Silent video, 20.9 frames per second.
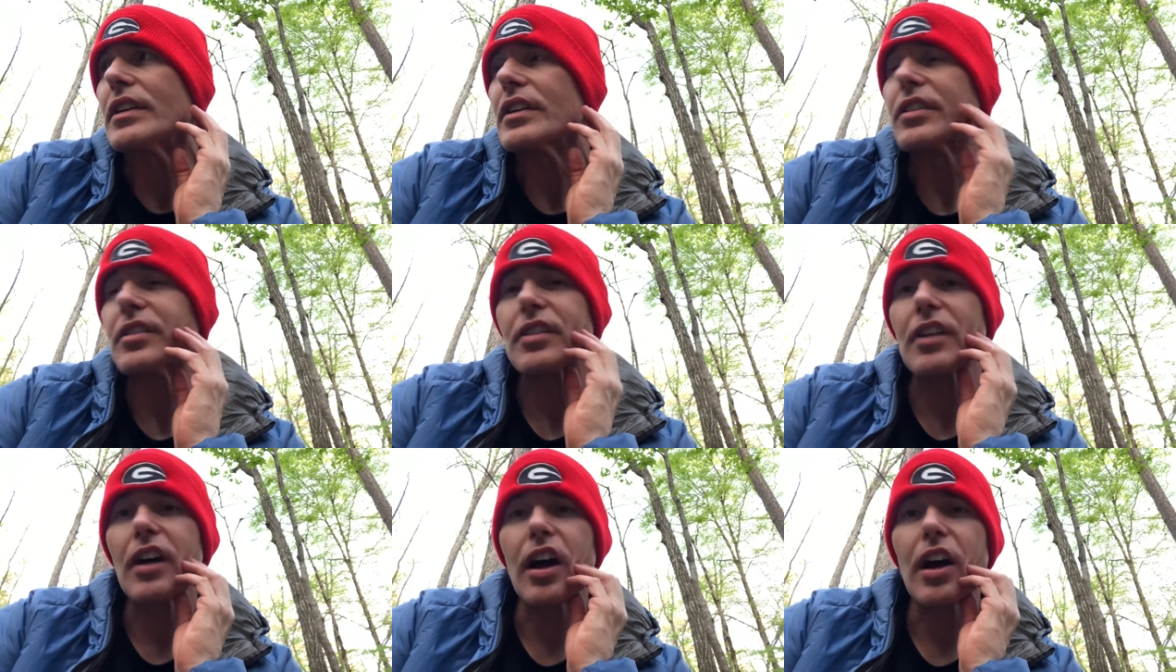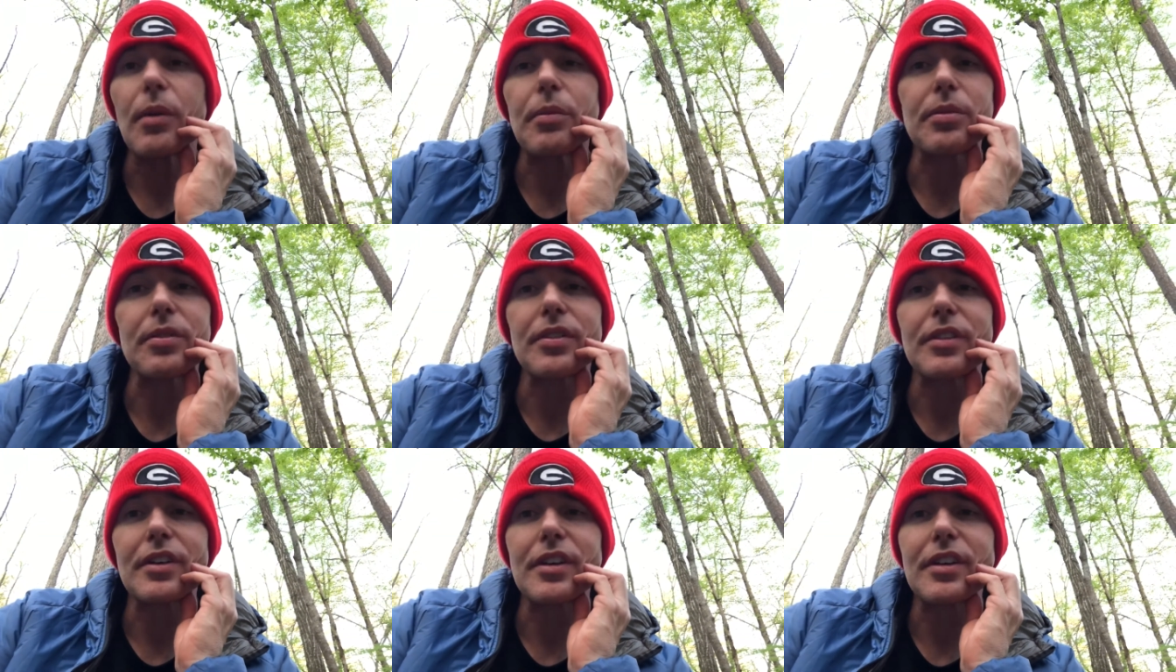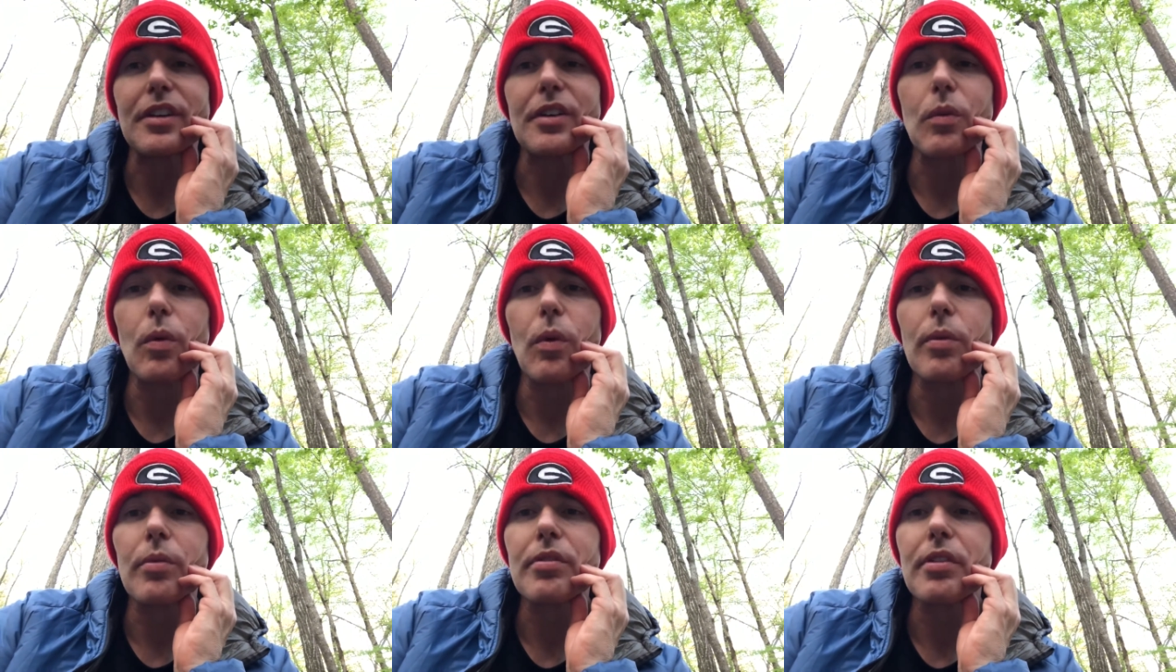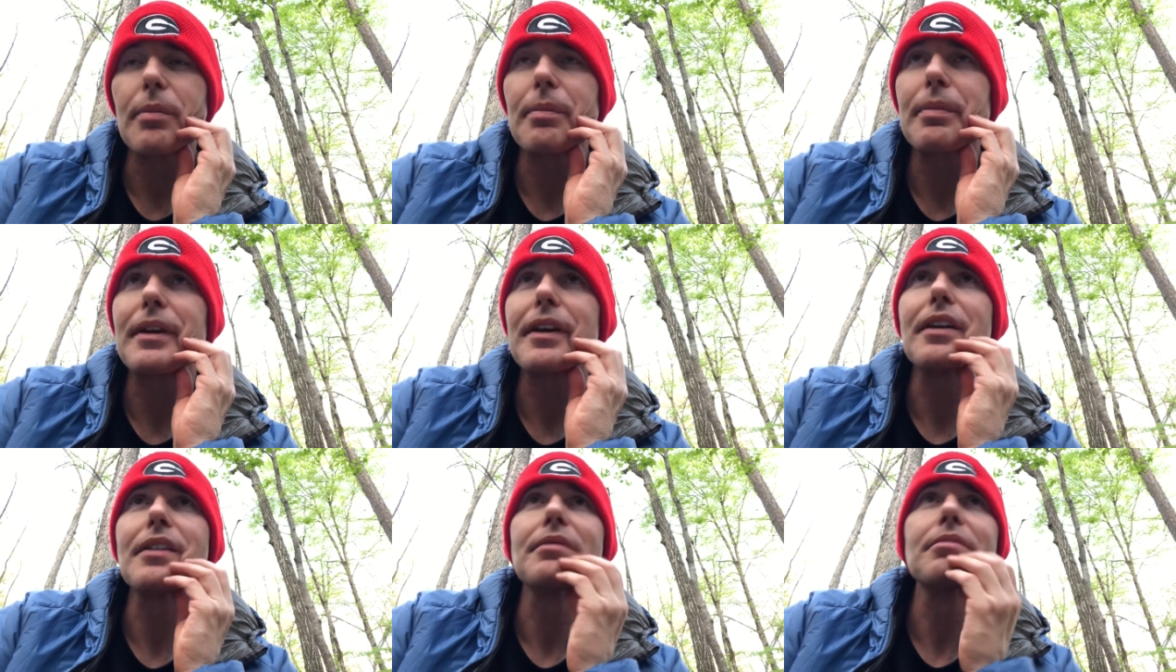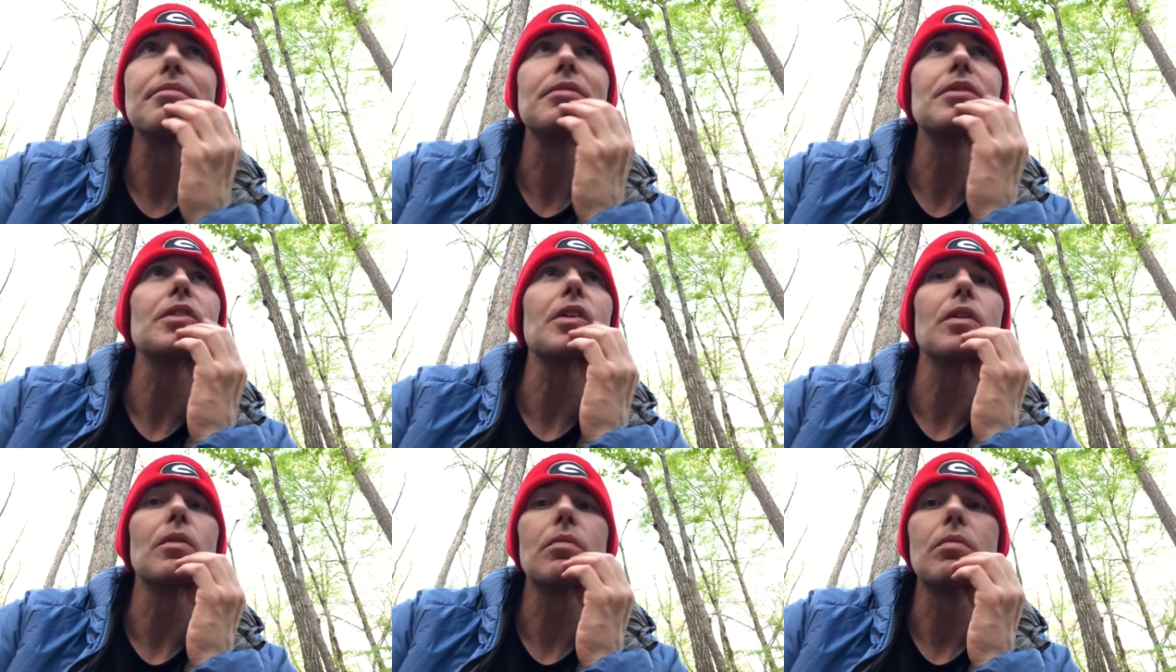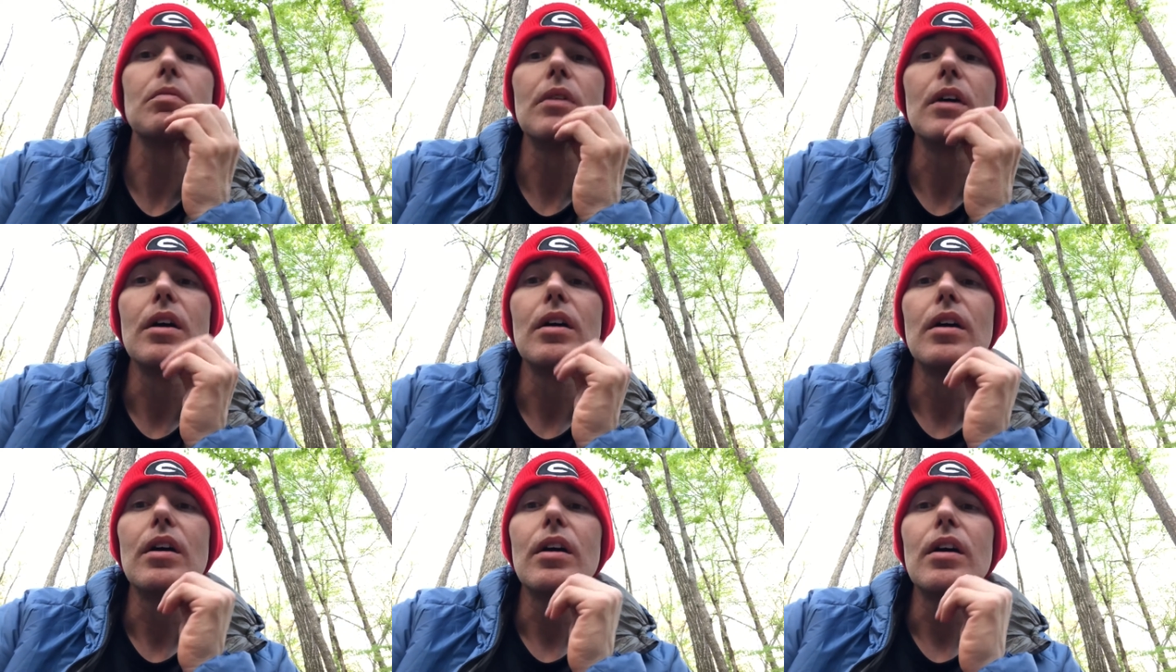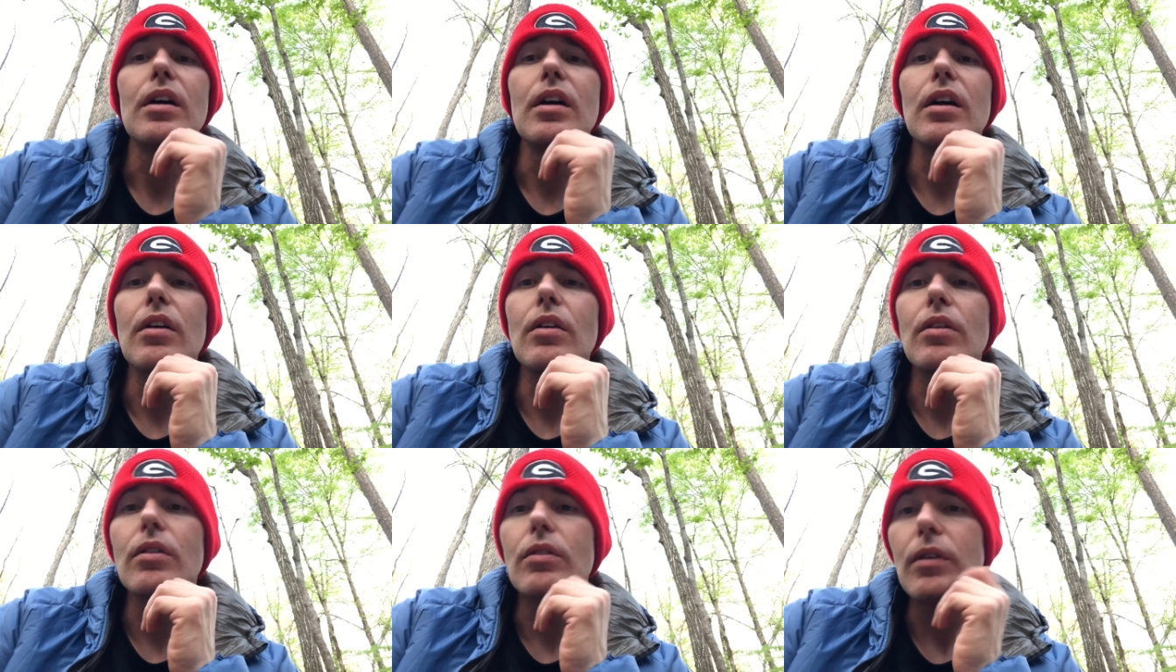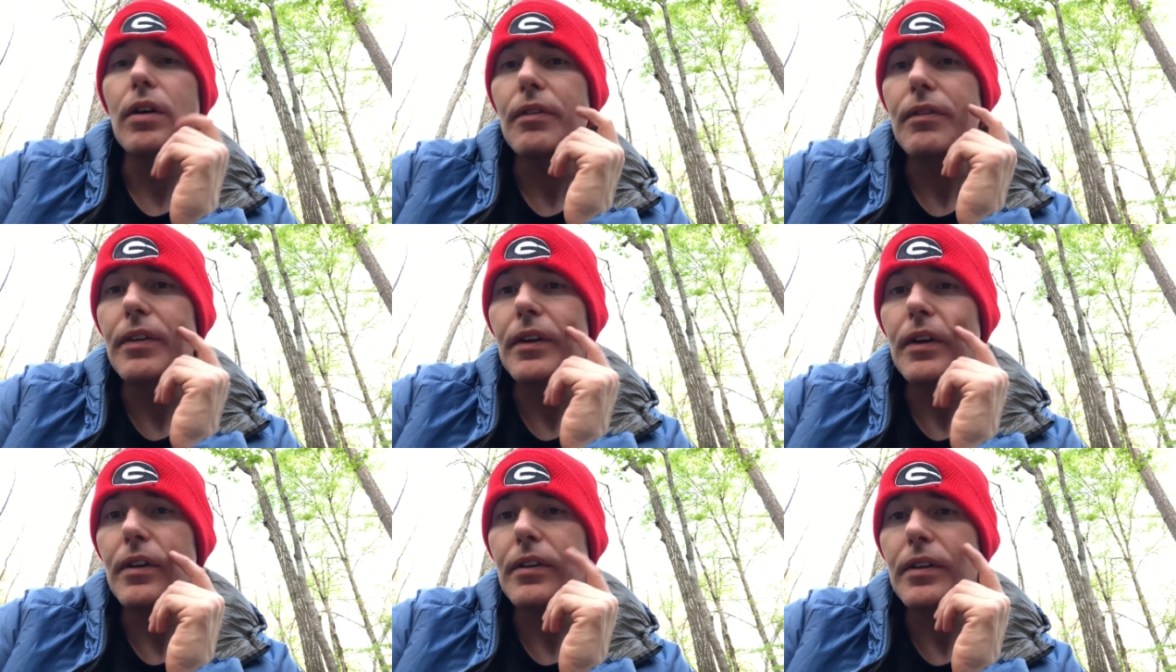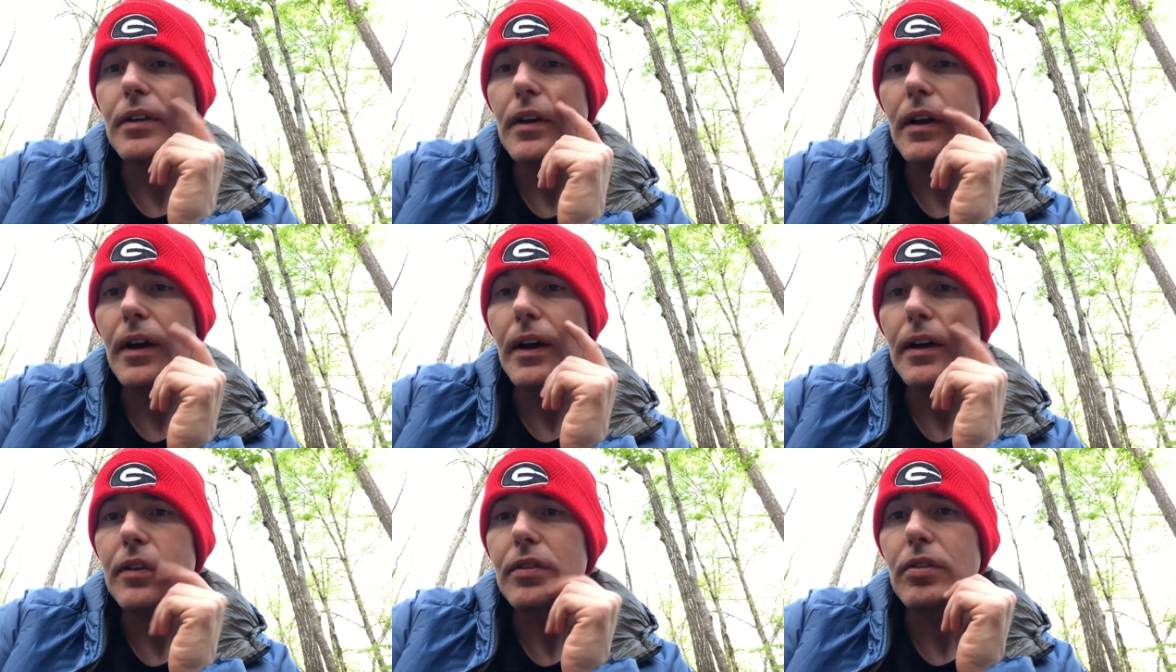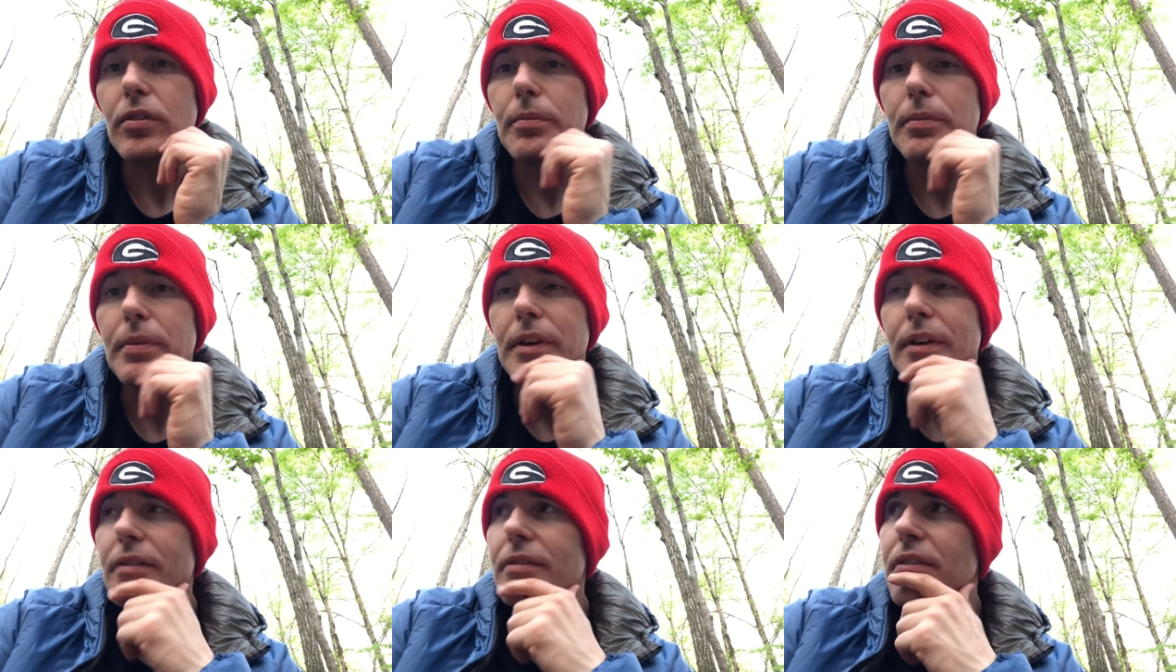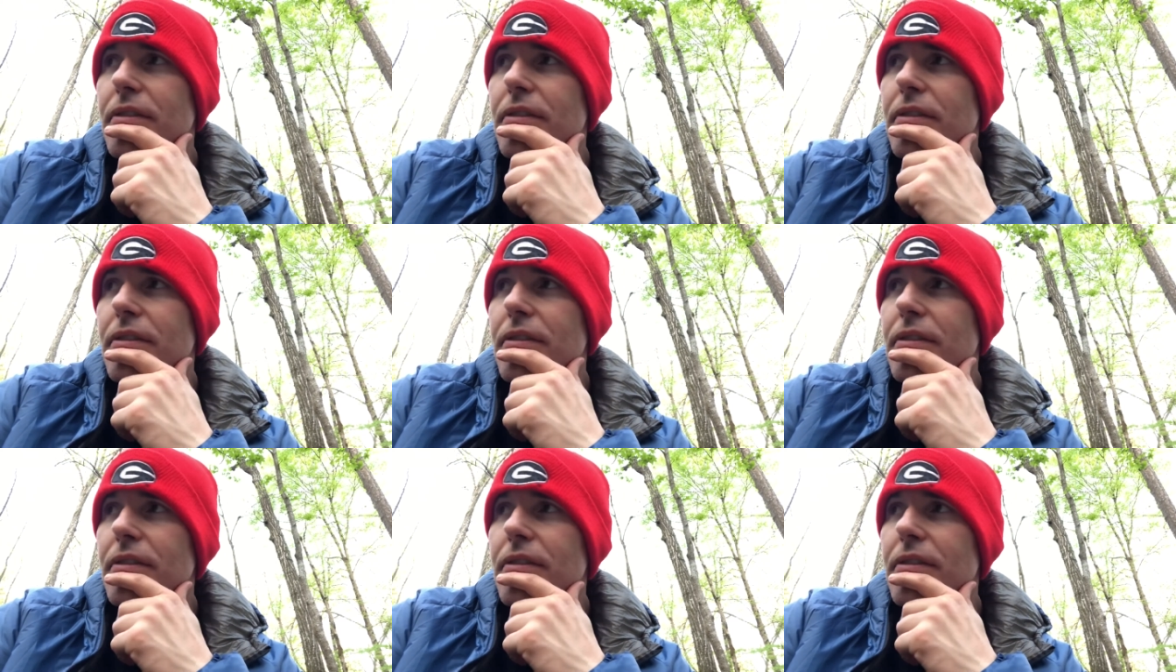stop, and it warms up again. So I don't know. I figured tonight's gonna be 40s